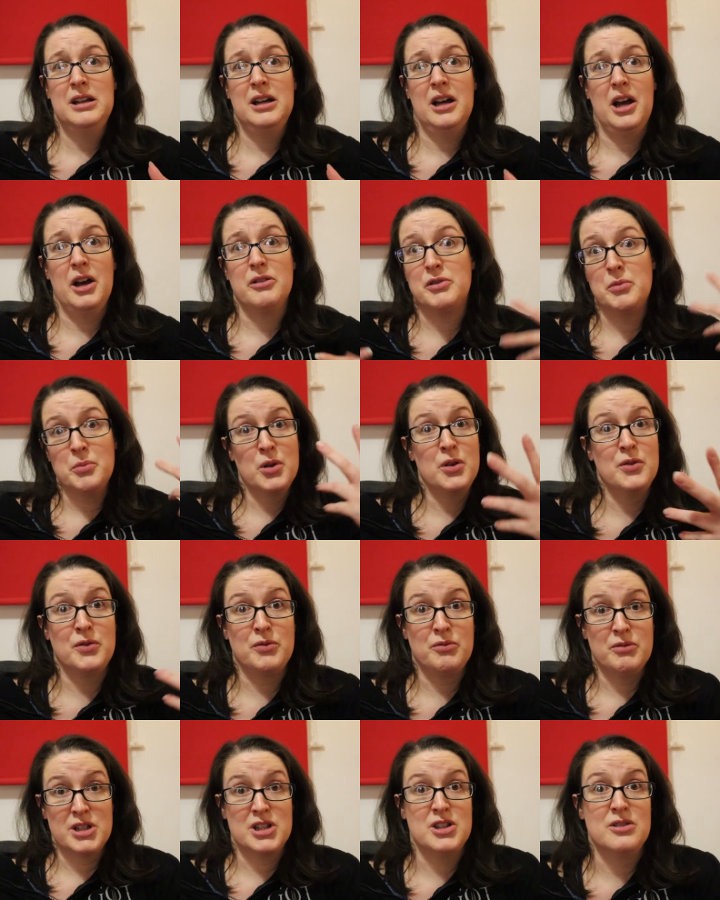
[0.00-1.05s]
remove
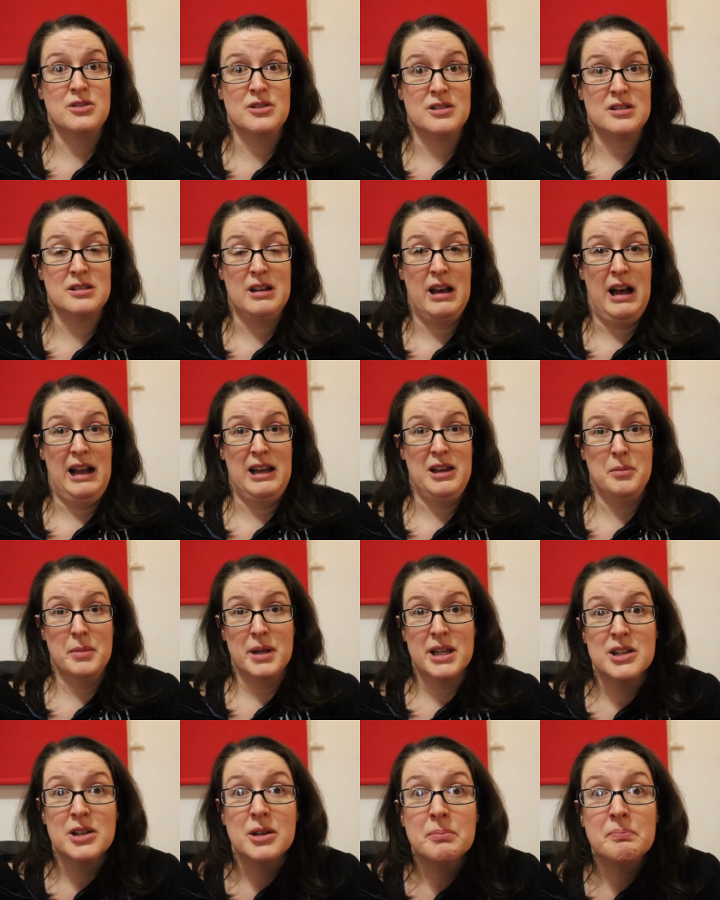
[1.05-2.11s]
and reduce
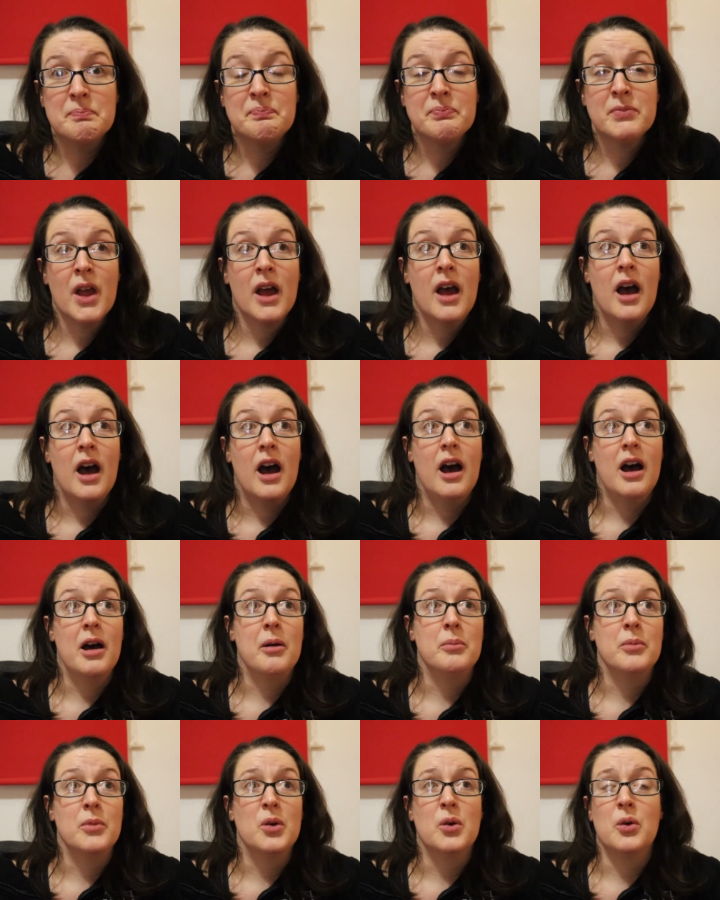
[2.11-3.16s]
aluminium,
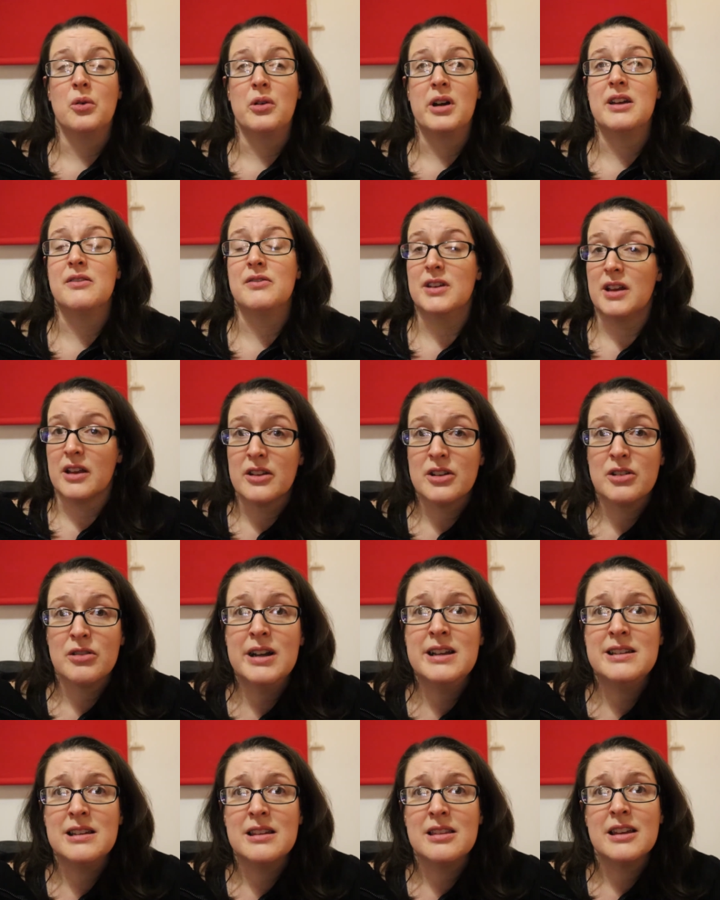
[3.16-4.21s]
or any of the other
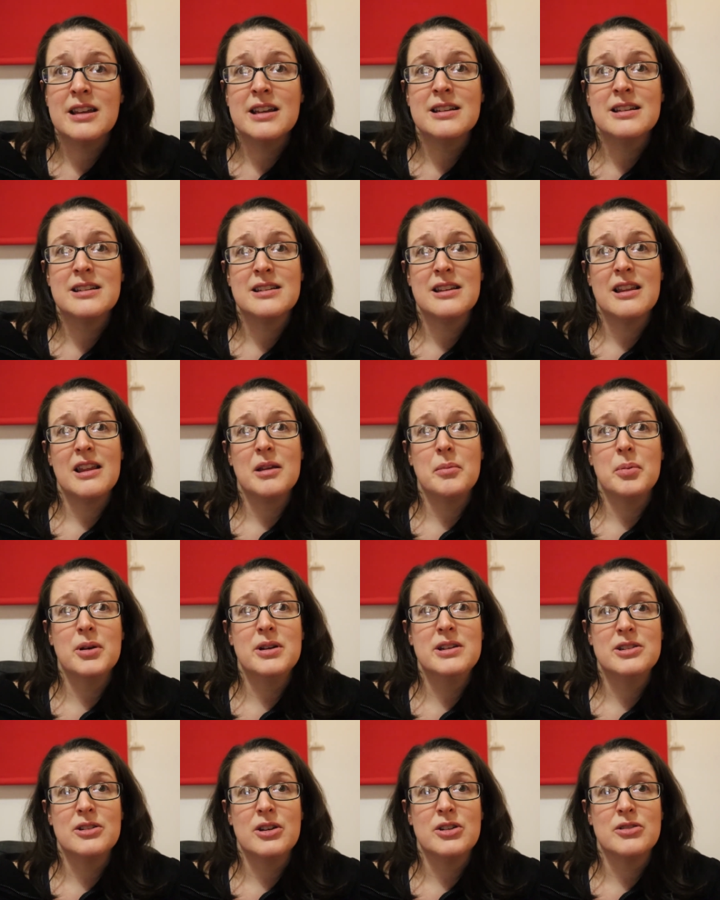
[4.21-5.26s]
crazy things that they put
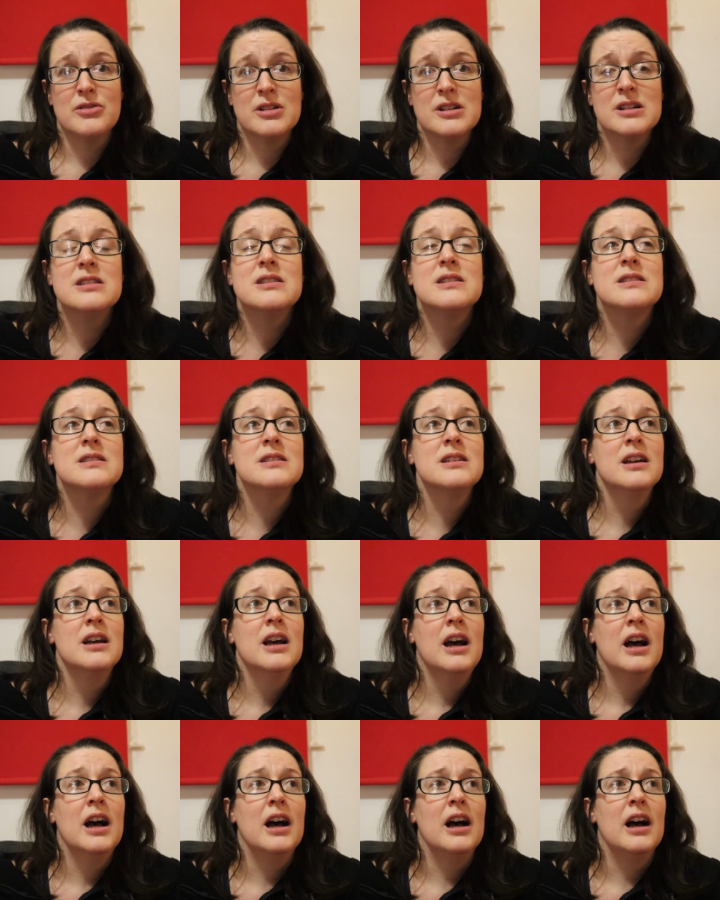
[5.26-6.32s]
in deodorants.
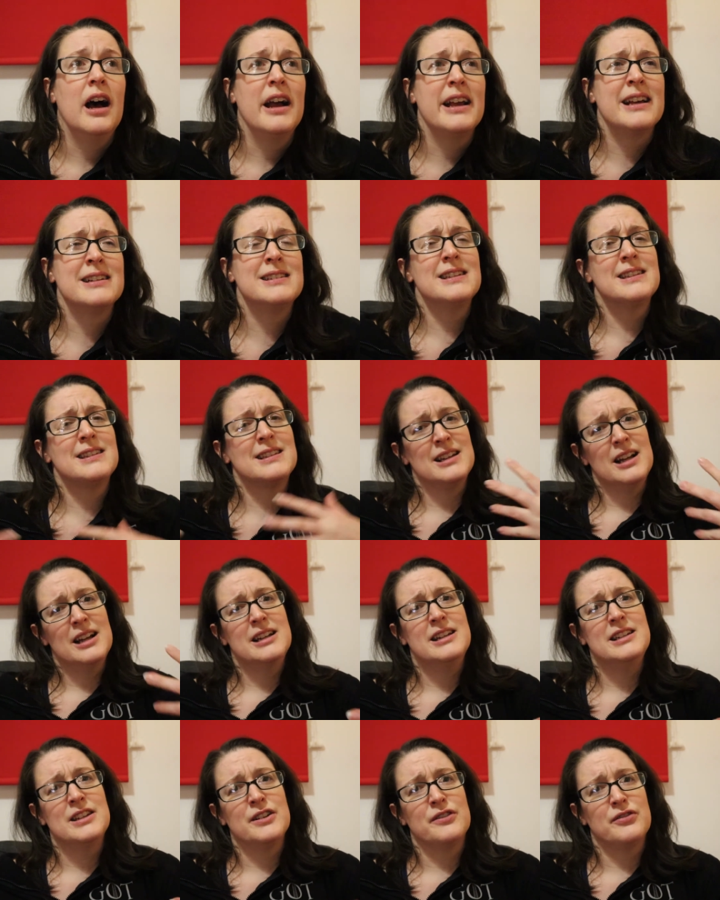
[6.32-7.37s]
I guess it's
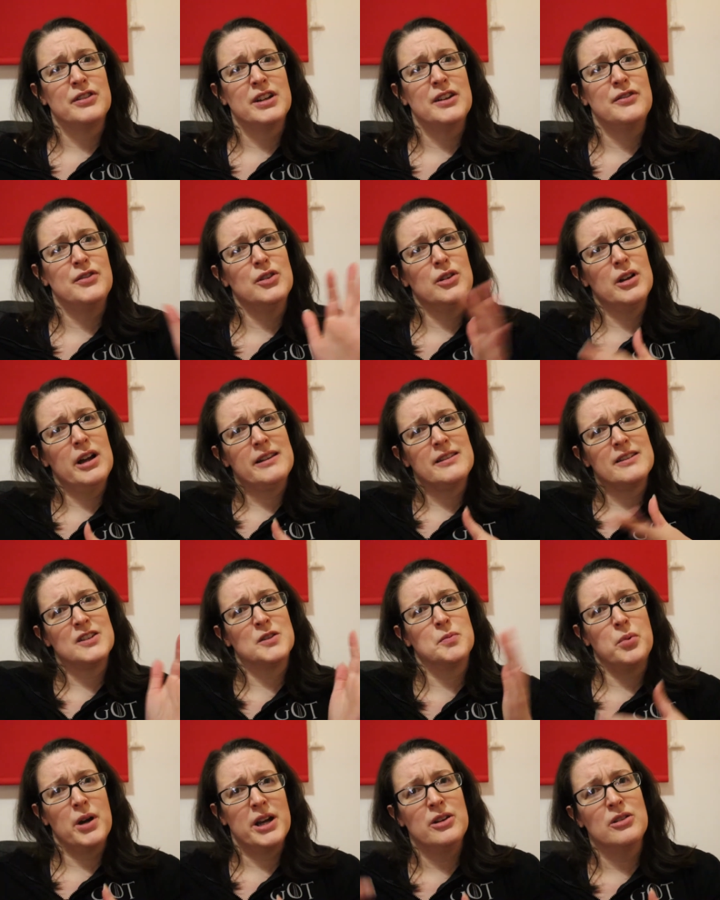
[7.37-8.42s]
slightly different if you like the
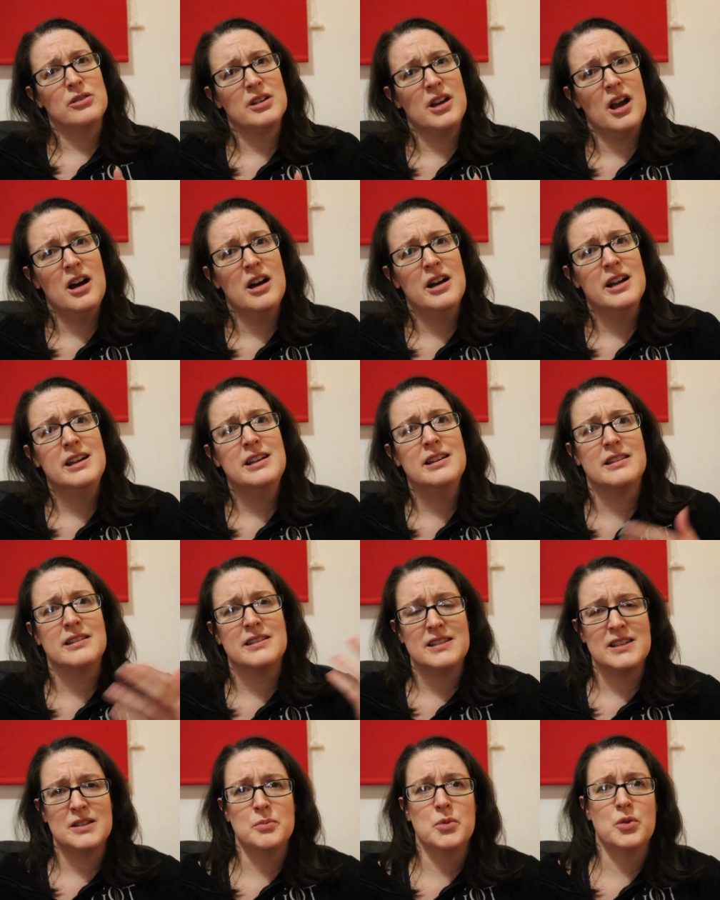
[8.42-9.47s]
spray-on kind.
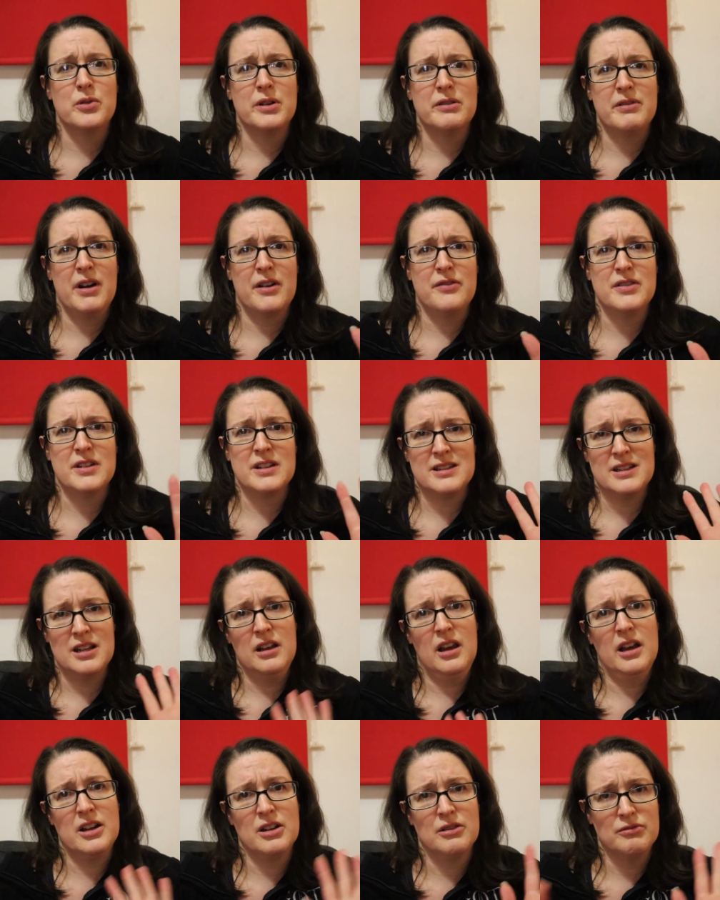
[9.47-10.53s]
This is more in reference to
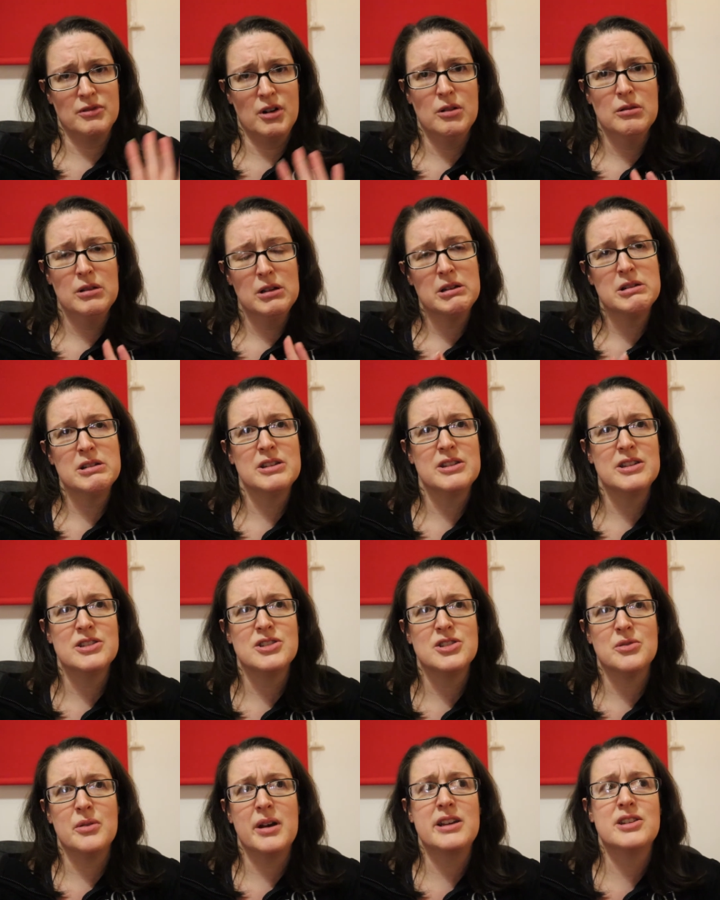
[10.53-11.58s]
like a roll-on
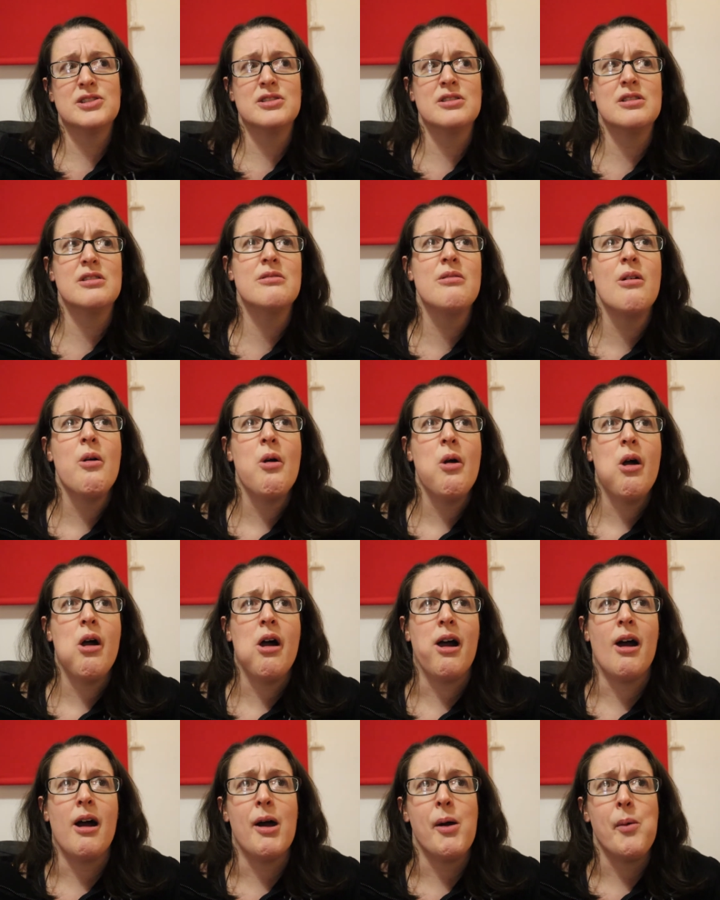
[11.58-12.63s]
situation.
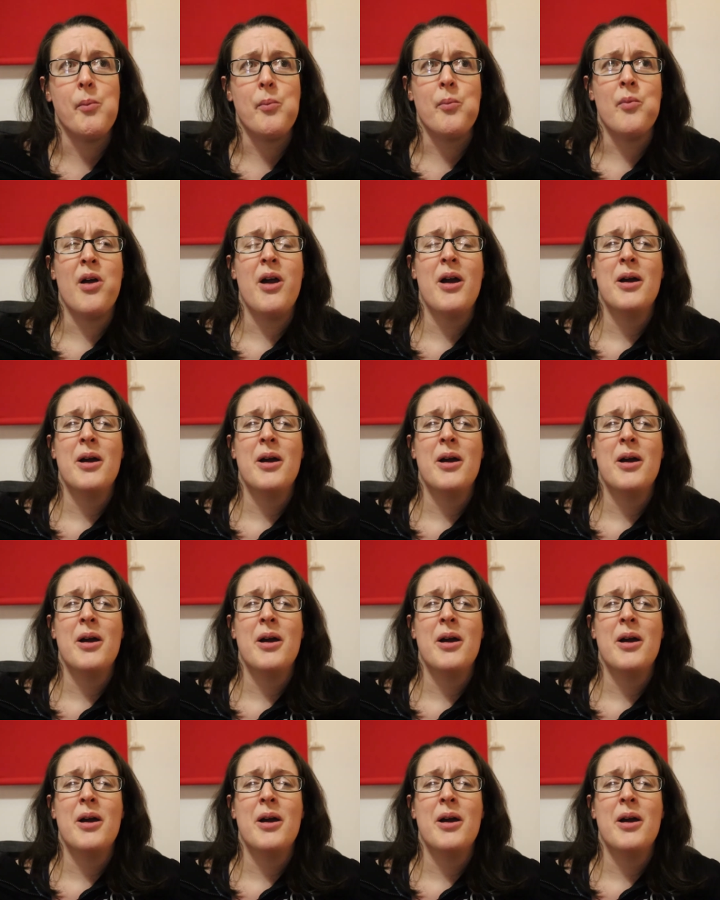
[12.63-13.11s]
But